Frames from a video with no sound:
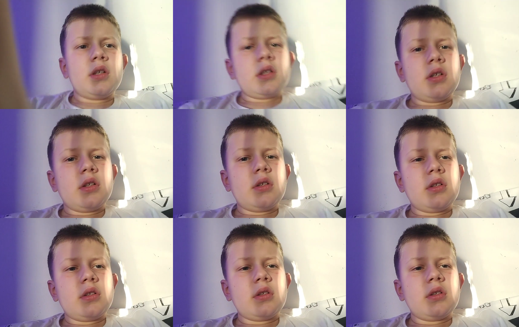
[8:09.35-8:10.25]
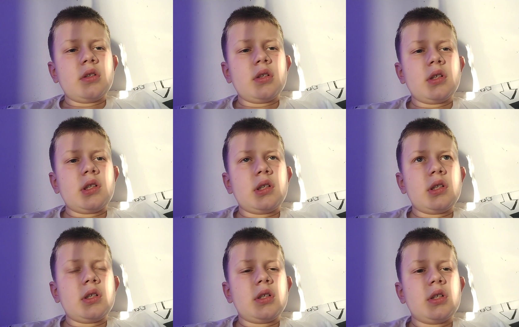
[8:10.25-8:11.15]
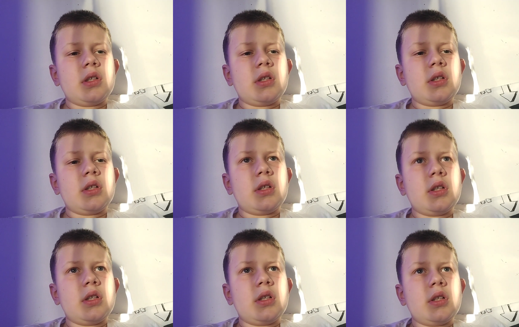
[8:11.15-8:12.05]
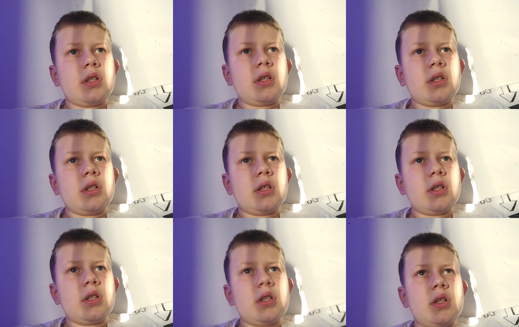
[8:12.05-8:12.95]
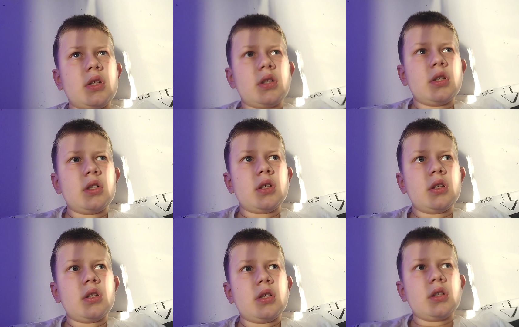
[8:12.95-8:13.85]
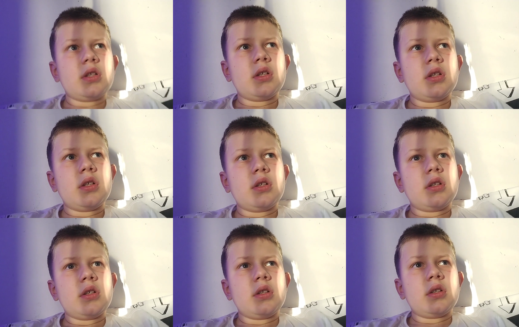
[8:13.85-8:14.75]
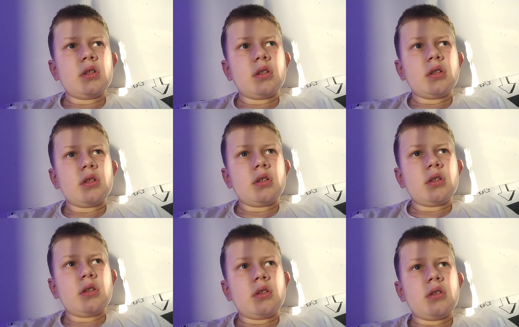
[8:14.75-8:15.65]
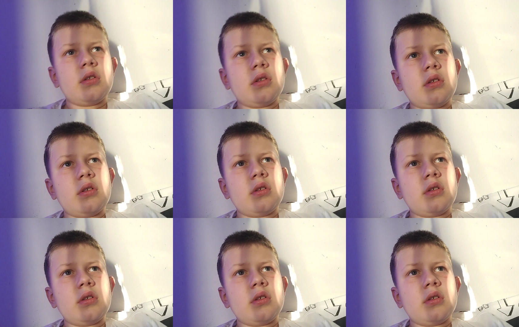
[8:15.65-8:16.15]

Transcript: (silence)